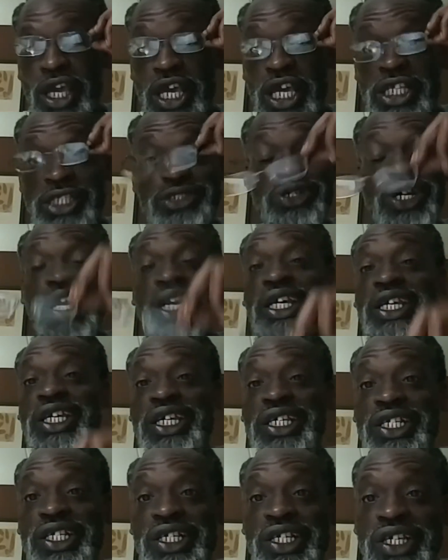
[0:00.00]
And try to
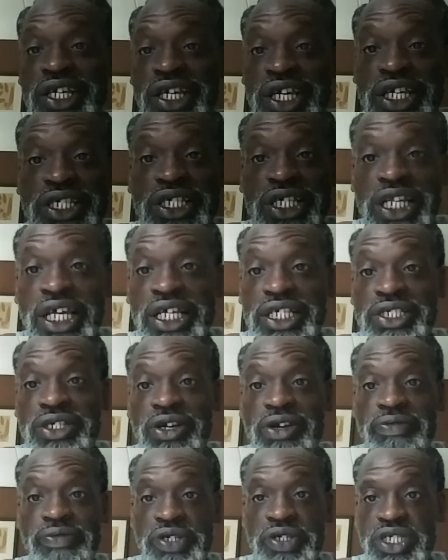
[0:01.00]
get internet
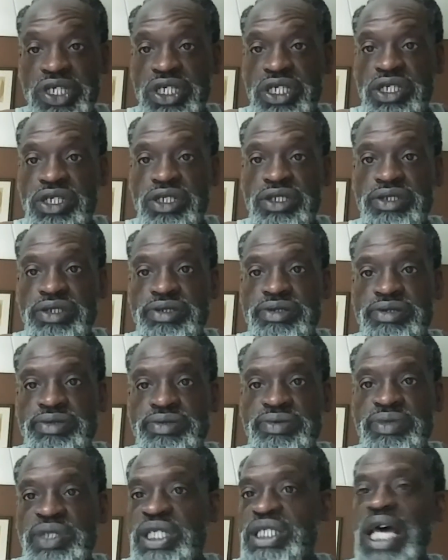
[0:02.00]
service.
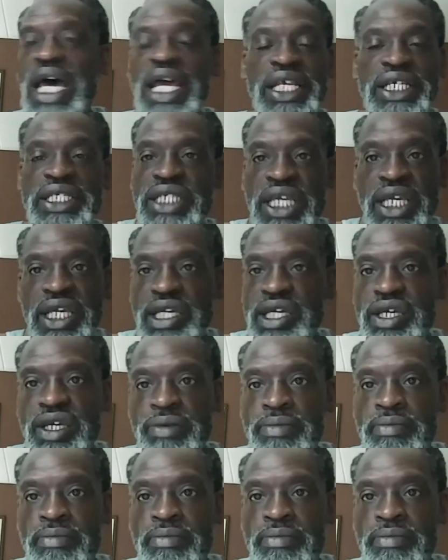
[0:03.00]
It's out of sync.